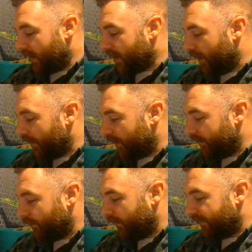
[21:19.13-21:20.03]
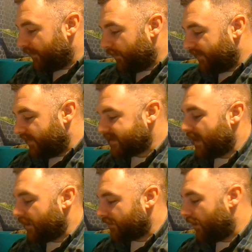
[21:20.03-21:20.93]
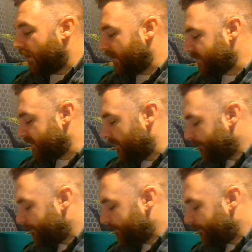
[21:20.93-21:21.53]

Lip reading: card with this character on it.